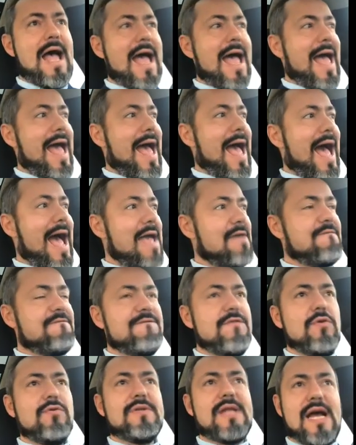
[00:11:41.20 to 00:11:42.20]
I
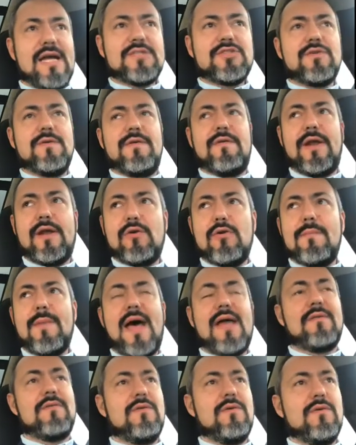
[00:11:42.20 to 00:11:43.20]
would actually
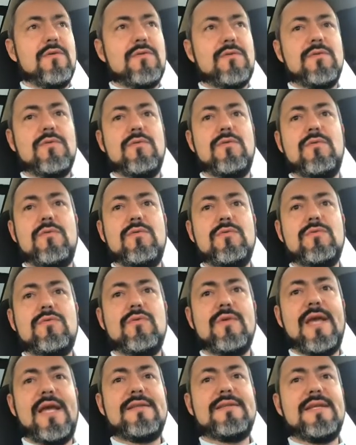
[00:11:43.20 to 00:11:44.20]
recommend you to
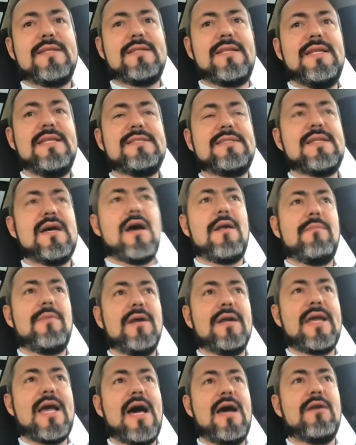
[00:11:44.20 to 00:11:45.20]
get at least
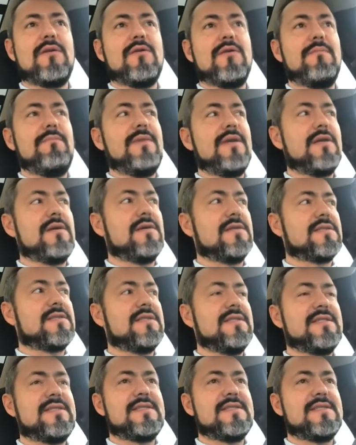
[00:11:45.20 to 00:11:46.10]
Harman Kardon, because the